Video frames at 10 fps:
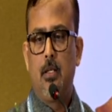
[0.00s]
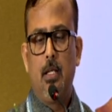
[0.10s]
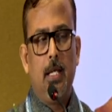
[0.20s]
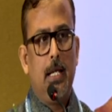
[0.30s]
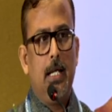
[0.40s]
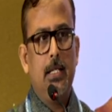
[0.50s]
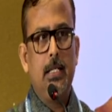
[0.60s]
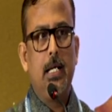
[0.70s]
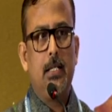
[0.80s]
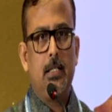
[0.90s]
And in
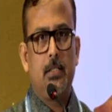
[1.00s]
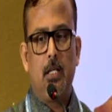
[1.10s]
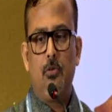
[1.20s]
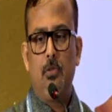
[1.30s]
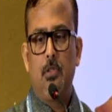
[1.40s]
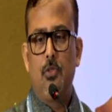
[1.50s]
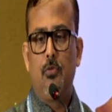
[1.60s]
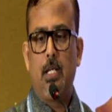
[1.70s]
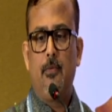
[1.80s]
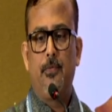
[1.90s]
ultrasound, you
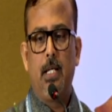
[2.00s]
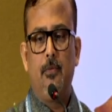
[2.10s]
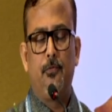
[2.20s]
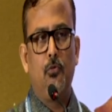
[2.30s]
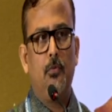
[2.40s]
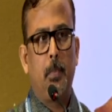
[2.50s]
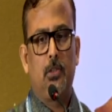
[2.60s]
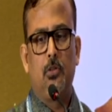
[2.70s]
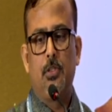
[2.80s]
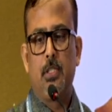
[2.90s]
can find 4
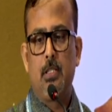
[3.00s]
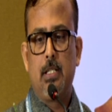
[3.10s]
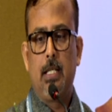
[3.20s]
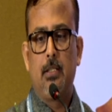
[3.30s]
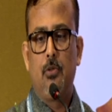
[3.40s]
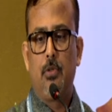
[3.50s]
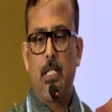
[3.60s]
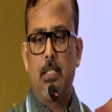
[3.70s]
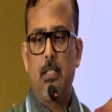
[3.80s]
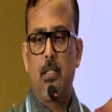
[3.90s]
pathologies like the
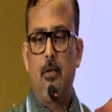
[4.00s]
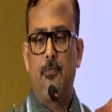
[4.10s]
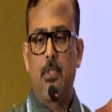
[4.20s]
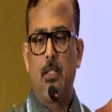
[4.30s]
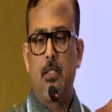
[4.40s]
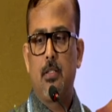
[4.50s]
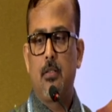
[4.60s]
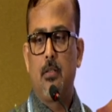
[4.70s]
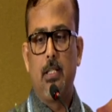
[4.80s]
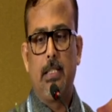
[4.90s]
rotator cuff tears,
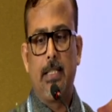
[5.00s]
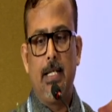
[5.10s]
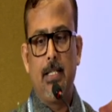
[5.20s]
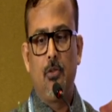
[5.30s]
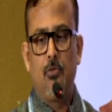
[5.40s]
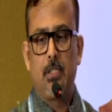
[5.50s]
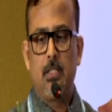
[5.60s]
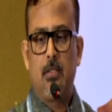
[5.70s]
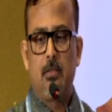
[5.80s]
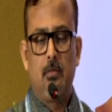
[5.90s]
the
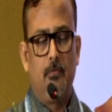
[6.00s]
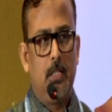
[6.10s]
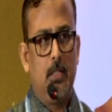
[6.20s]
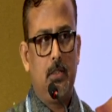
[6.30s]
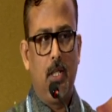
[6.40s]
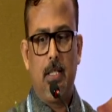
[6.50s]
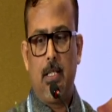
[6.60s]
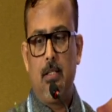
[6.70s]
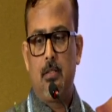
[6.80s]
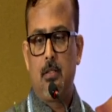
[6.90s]
tendinosis, where it
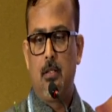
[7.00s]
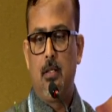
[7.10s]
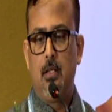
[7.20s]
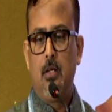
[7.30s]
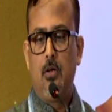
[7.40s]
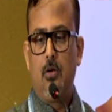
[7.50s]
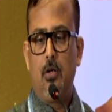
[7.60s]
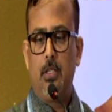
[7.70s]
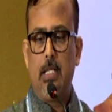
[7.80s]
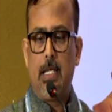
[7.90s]
thickens,
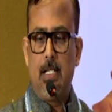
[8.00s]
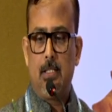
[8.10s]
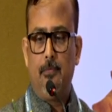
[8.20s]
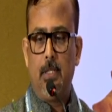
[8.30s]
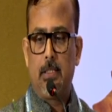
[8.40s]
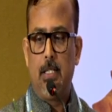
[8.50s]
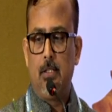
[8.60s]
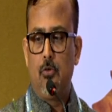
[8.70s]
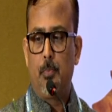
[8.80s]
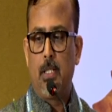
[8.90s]
or the calcific
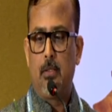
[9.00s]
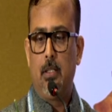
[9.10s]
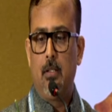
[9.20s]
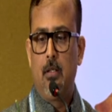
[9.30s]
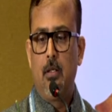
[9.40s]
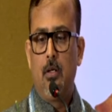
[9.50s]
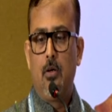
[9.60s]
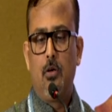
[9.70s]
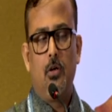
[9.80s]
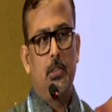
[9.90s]
tendinopathy,
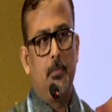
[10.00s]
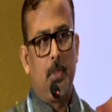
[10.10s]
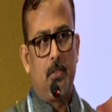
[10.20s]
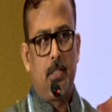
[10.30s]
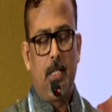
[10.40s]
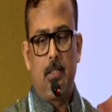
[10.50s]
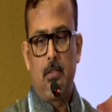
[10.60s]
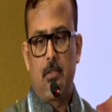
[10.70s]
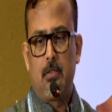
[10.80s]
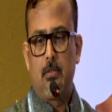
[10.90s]
or the
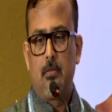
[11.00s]
bursitis.